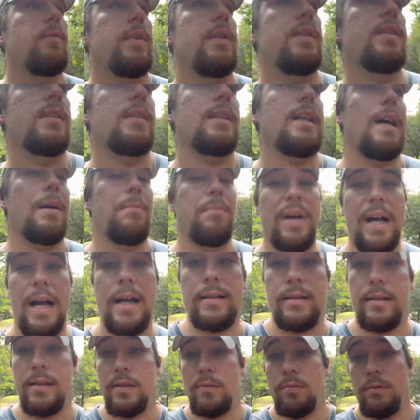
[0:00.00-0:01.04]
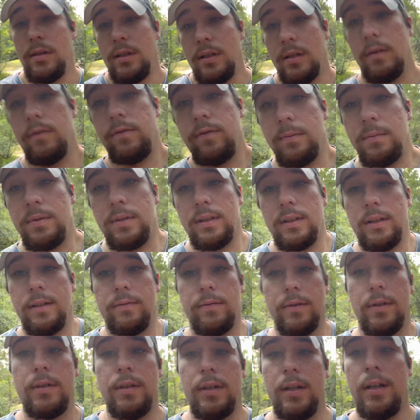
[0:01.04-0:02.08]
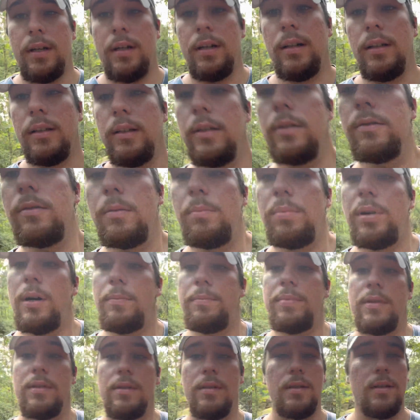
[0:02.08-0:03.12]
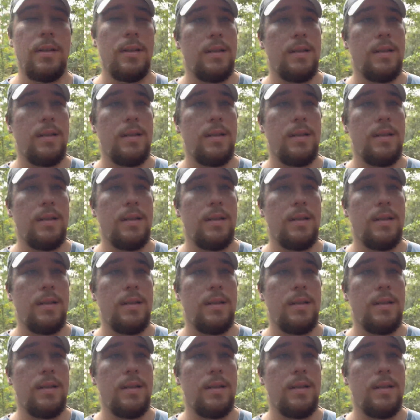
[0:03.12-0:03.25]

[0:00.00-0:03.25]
just got back this weekend from delivering a litter of puppies